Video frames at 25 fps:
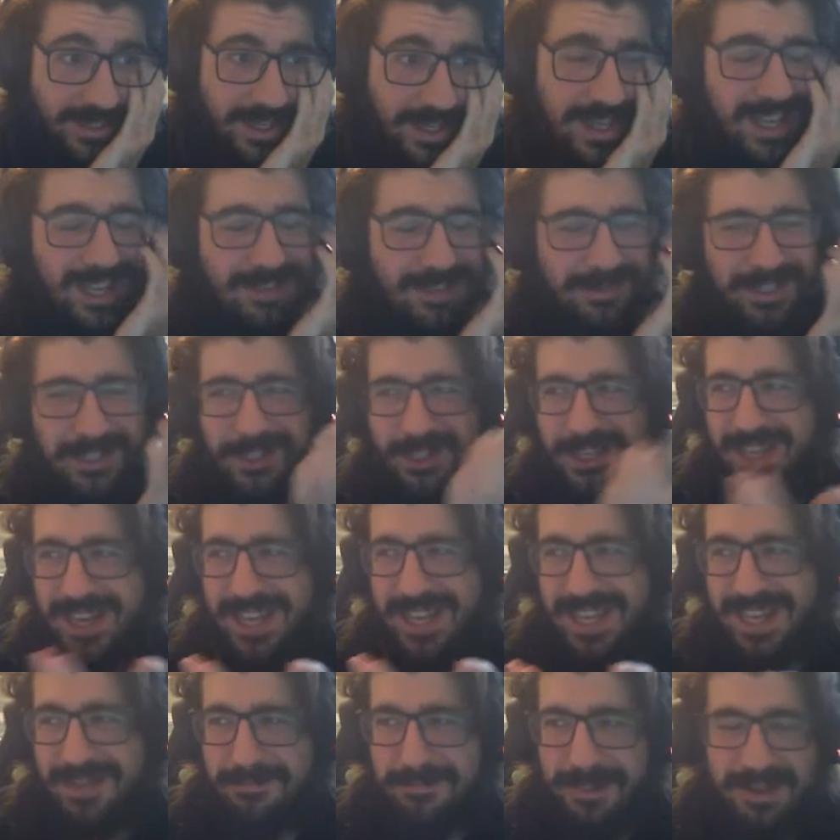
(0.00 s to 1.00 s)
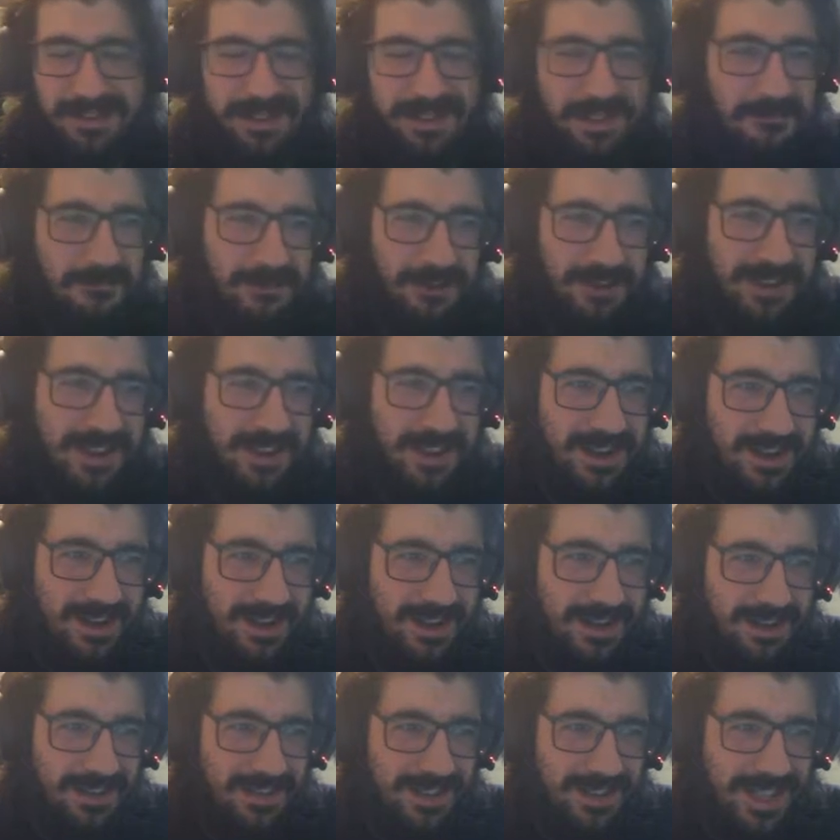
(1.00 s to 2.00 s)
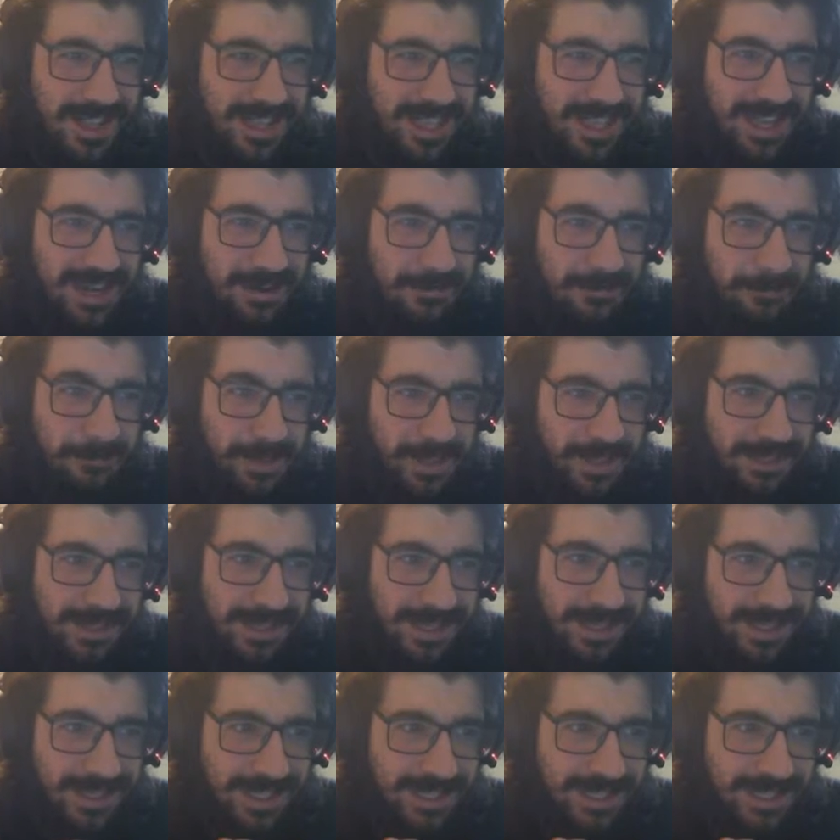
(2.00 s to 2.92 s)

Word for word: I mean shit, I can barely work in an like in a building.